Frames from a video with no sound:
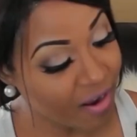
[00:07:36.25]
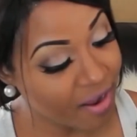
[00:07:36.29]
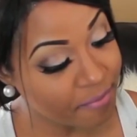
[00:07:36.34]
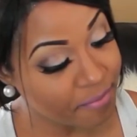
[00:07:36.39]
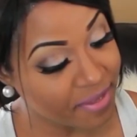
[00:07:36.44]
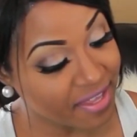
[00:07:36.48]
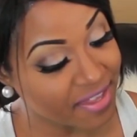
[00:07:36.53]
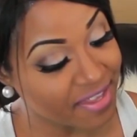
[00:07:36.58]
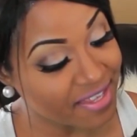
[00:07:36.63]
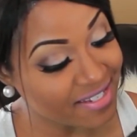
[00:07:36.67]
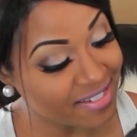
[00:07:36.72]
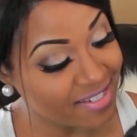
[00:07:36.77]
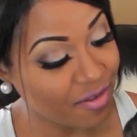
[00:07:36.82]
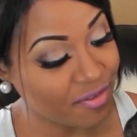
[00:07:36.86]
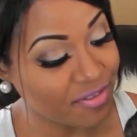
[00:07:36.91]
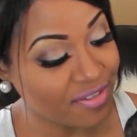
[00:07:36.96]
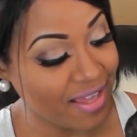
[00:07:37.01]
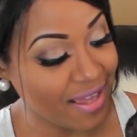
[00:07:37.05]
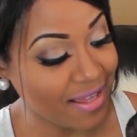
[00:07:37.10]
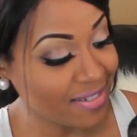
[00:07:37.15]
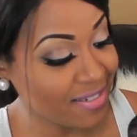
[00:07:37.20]
Alright Piglet
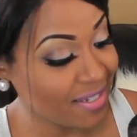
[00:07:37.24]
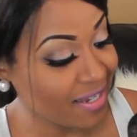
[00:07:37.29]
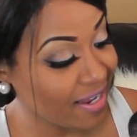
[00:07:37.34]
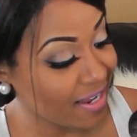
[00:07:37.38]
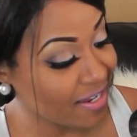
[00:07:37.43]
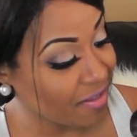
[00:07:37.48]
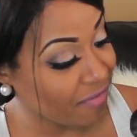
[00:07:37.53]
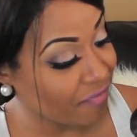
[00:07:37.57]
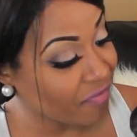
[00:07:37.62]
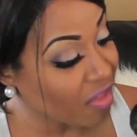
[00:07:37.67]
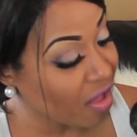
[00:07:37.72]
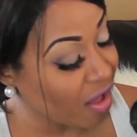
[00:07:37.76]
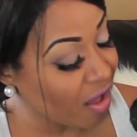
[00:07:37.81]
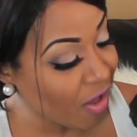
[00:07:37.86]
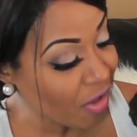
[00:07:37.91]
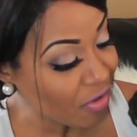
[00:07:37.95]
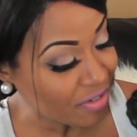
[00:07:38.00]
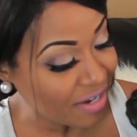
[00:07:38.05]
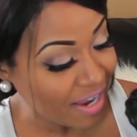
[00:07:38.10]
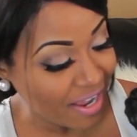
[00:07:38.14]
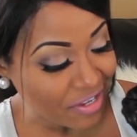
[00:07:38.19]
so that's the end of the
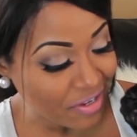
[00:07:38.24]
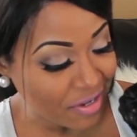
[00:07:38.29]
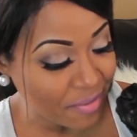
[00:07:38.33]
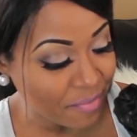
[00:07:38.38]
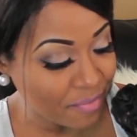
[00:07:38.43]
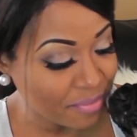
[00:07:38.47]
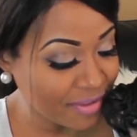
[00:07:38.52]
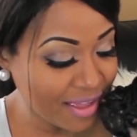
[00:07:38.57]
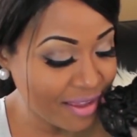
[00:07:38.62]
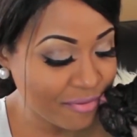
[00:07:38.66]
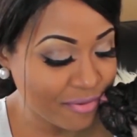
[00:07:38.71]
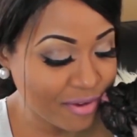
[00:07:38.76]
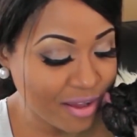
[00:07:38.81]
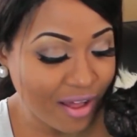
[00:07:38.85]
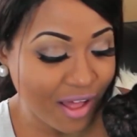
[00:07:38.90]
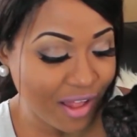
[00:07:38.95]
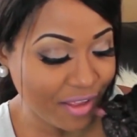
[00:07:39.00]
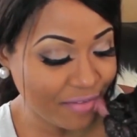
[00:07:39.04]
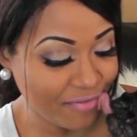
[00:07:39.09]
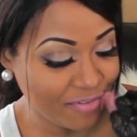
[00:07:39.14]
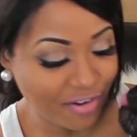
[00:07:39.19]
haul. Now you can play with
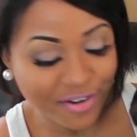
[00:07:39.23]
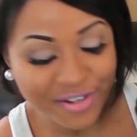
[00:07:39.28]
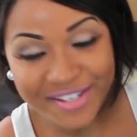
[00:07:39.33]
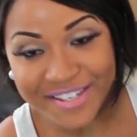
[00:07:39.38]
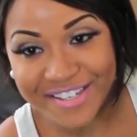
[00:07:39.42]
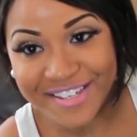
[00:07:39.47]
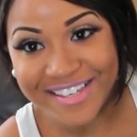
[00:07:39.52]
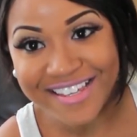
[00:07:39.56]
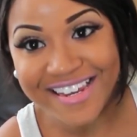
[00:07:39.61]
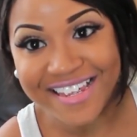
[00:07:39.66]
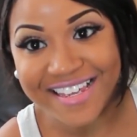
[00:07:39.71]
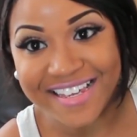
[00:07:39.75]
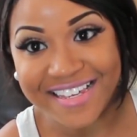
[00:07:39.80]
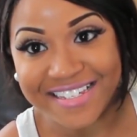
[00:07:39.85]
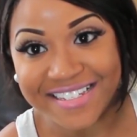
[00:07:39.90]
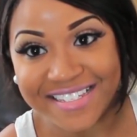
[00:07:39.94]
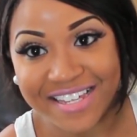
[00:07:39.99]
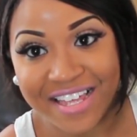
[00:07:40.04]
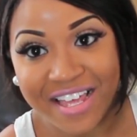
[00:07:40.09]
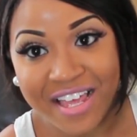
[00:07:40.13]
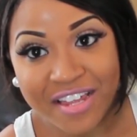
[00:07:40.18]
all of your
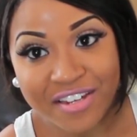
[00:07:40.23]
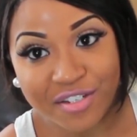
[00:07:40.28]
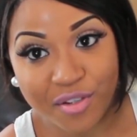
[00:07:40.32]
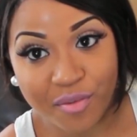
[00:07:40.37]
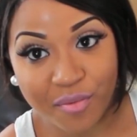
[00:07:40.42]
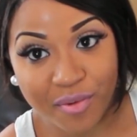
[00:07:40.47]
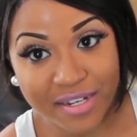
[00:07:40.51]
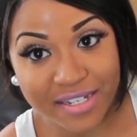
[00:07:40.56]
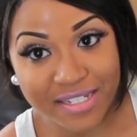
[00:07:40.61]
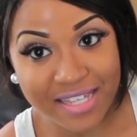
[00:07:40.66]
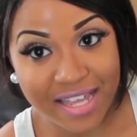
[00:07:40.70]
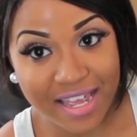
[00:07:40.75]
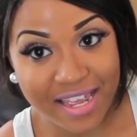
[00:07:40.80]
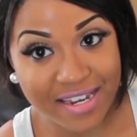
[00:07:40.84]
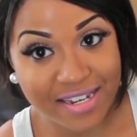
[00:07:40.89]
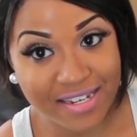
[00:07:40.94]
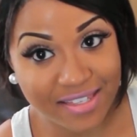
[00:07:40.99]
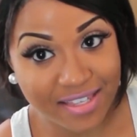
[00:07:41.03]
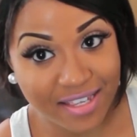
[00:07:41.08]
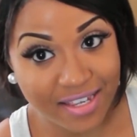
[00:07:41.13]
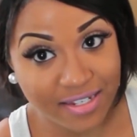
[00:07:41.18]
goodies. Do you want to say
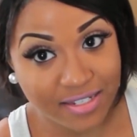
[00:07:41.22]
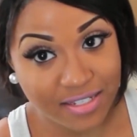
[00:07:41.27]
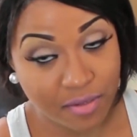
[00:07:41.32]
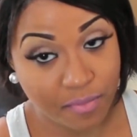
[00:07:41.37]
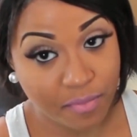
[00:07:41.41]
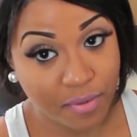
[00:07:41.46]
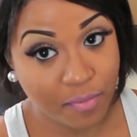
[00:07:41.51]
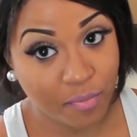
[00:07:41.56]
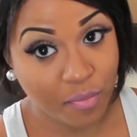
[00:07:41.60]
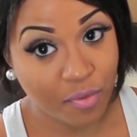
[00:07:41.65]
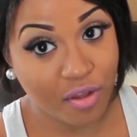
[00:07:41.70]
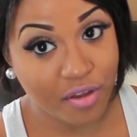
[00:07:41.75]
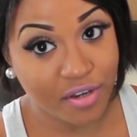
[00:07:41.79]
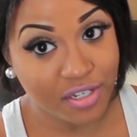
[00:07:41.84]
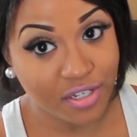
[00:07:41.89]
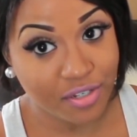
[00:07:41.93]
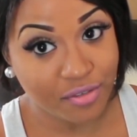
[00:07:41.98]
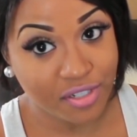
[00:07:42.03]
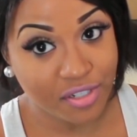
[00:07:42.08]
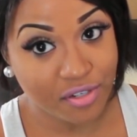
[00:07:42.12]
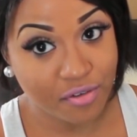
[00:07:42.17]
anything to the people on
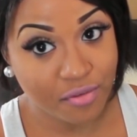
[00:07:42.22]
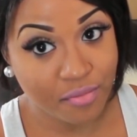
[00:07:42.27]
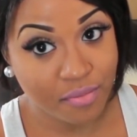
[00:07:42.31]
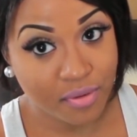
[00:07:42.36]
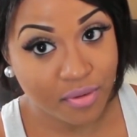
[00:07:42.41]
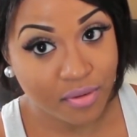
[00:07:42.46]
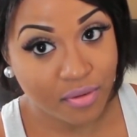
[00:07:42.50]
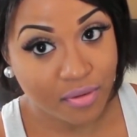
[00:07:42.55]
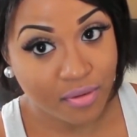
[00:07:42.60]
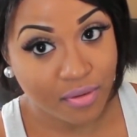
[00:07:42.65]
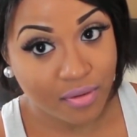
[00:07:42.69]
YouTube?